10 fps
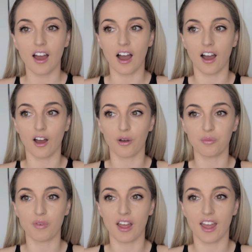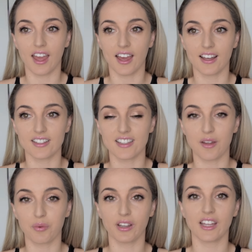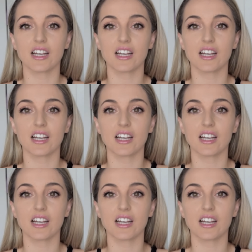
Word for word: And they really